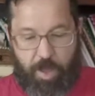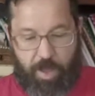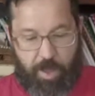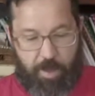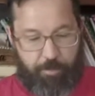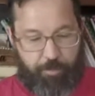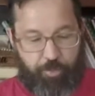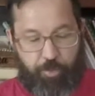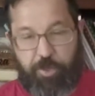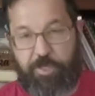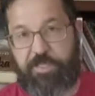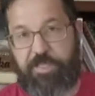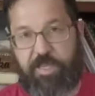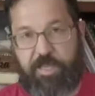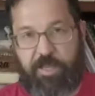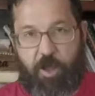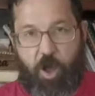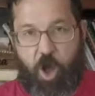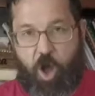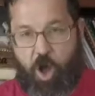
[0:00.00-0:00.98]
uh,
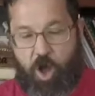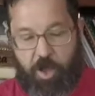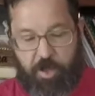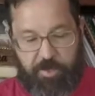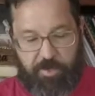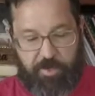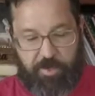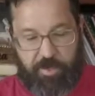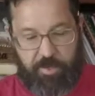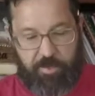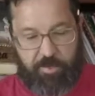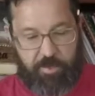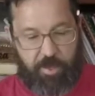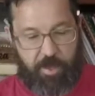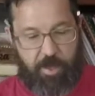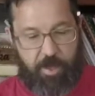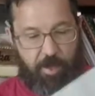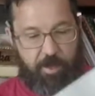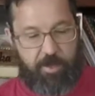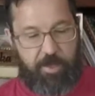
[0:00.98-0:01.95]
printing on
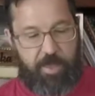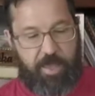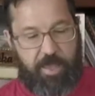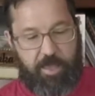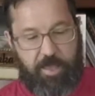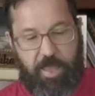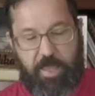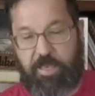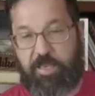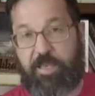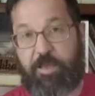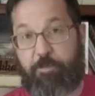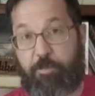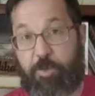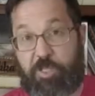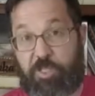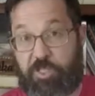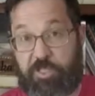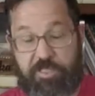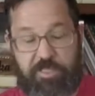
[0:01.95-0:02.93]
any
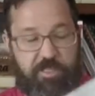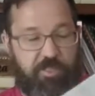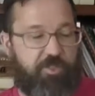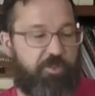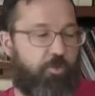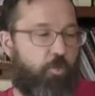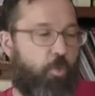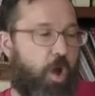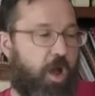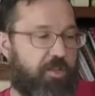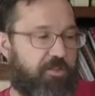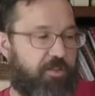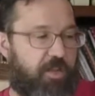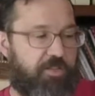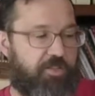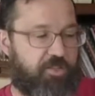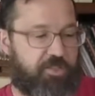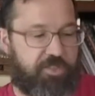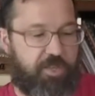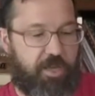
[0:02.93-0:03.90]
images that you want. So
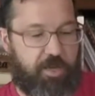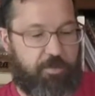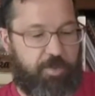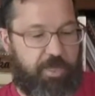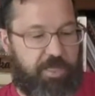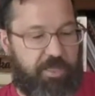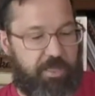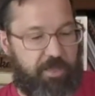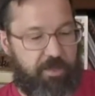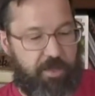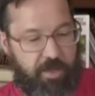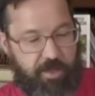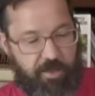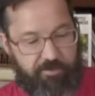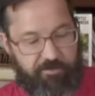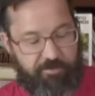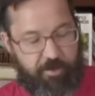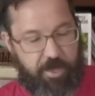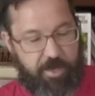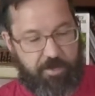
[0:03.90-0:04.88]
I just thought it'd be
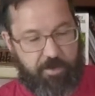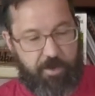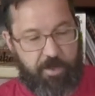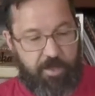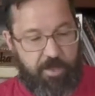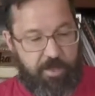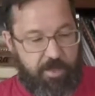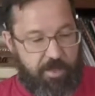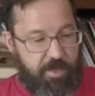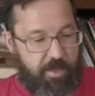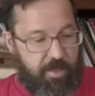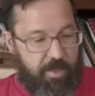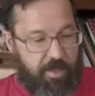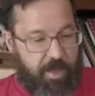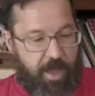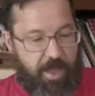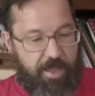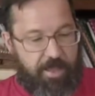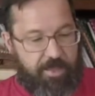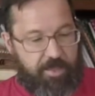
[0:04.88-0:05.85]
fun
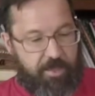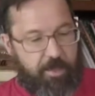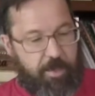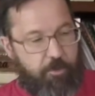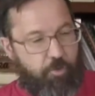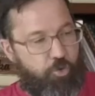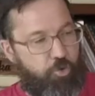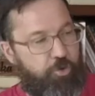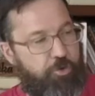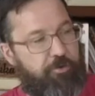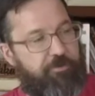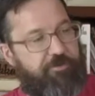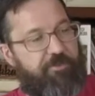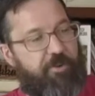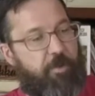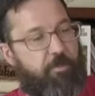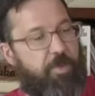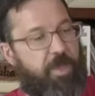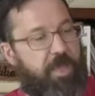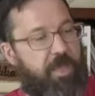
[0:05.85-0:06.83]
I ordered
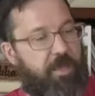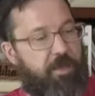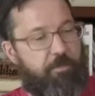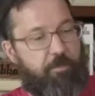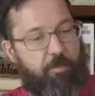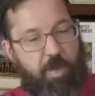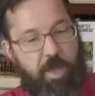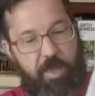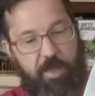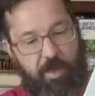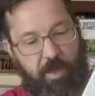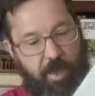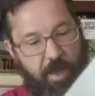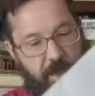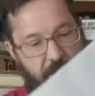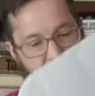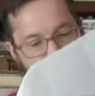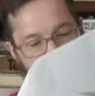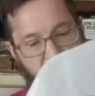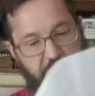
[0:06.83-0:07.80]
from him
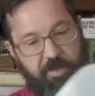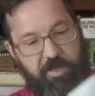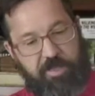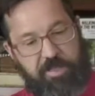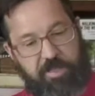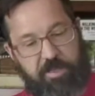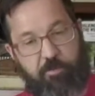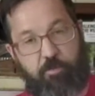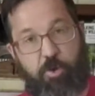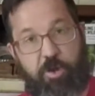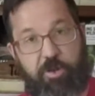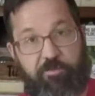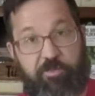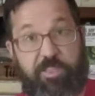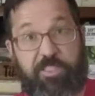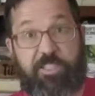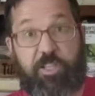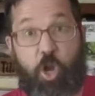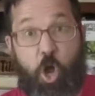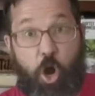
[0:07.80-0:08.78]
uh, one of the one of
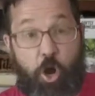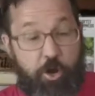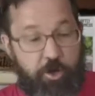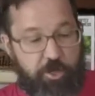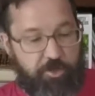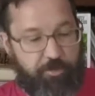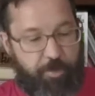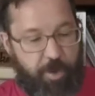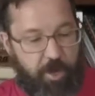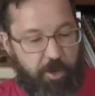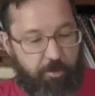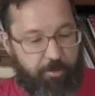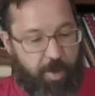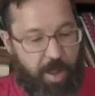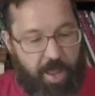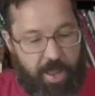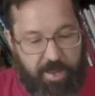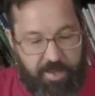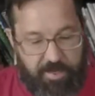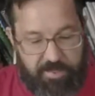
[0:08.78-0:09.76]
his large bear
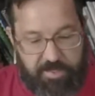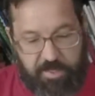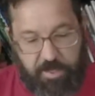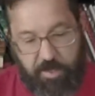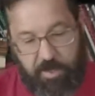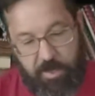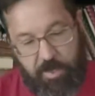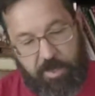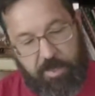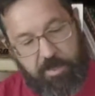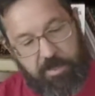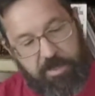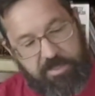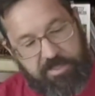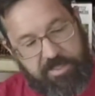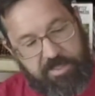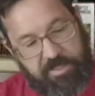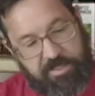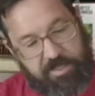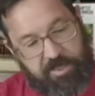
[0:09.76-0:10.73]
bags.
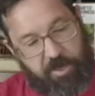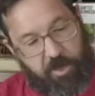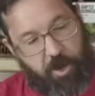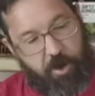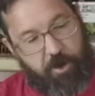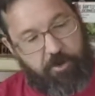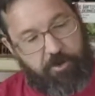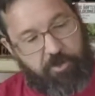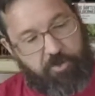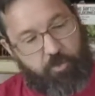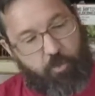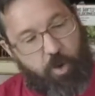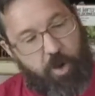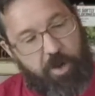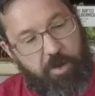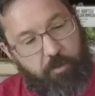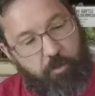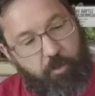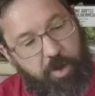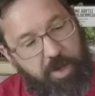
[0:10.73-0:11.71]
This is the large
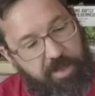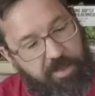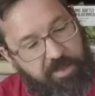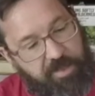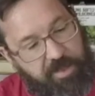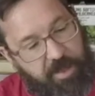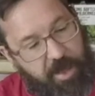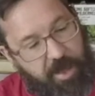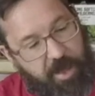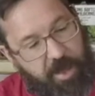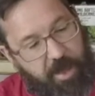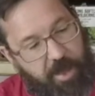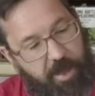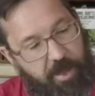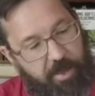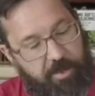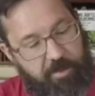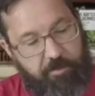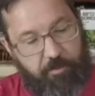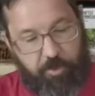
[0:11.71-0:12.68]
one with
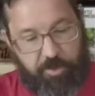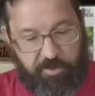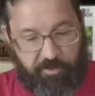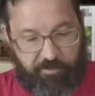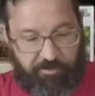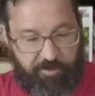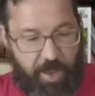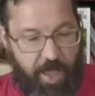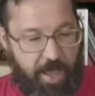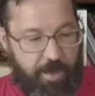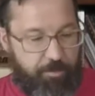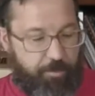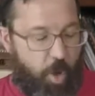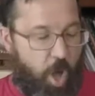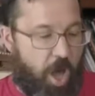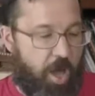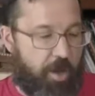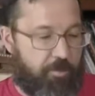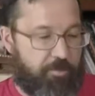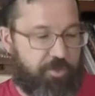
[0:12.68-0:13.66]
uh, with a flat
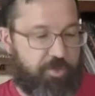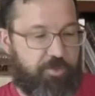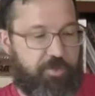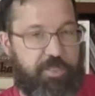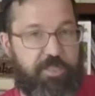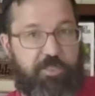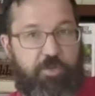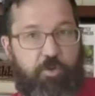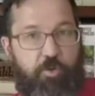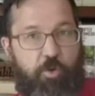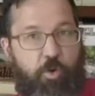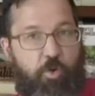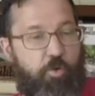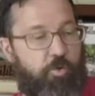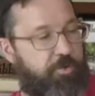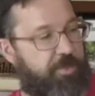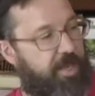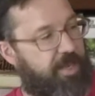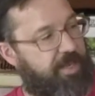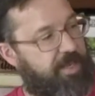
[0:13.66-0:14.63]
bottom, so this will
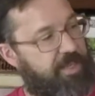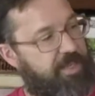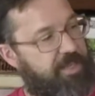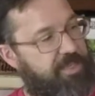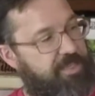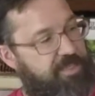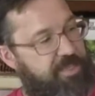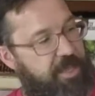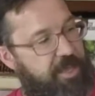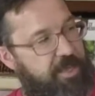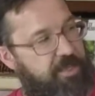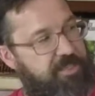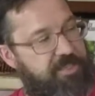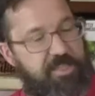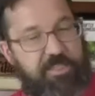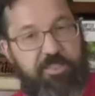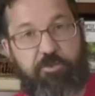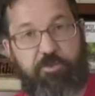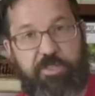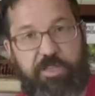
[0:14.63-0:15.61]
hold at least uh,
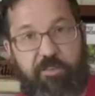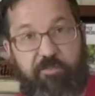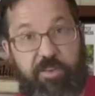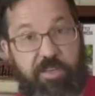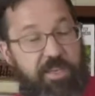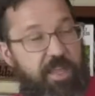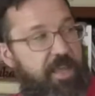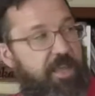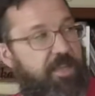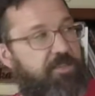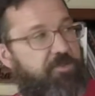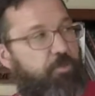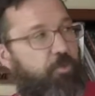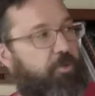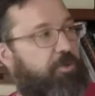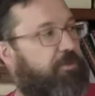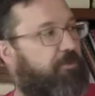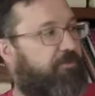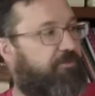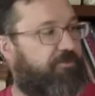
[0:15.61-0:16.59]
six or seven days
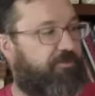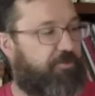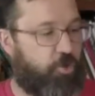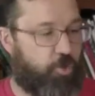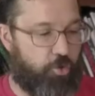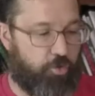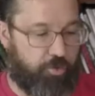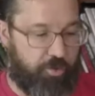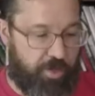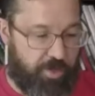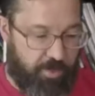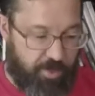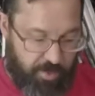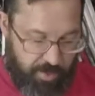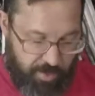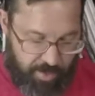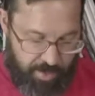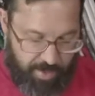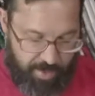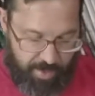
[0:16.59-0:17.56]
worth of food.
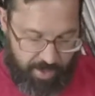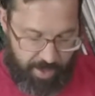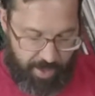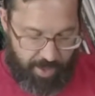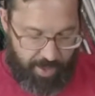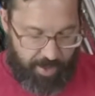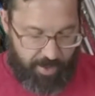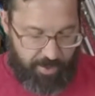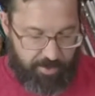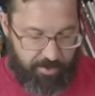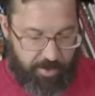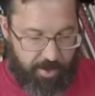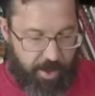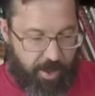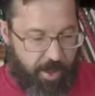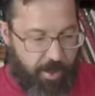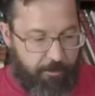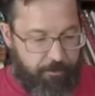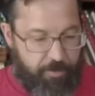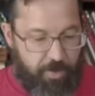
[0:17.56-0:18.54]
And
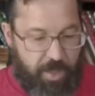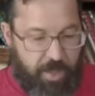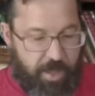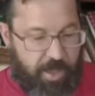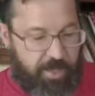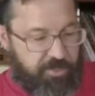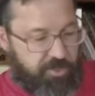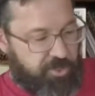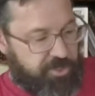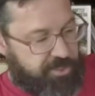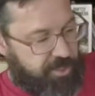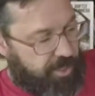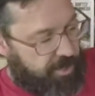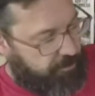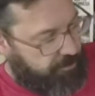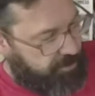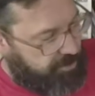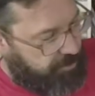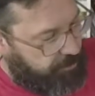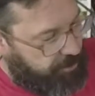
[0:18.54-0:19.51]
uh, I just
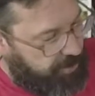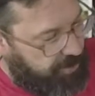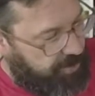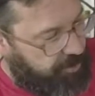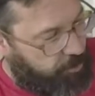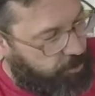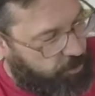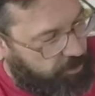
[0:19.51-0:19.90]
thought it was a really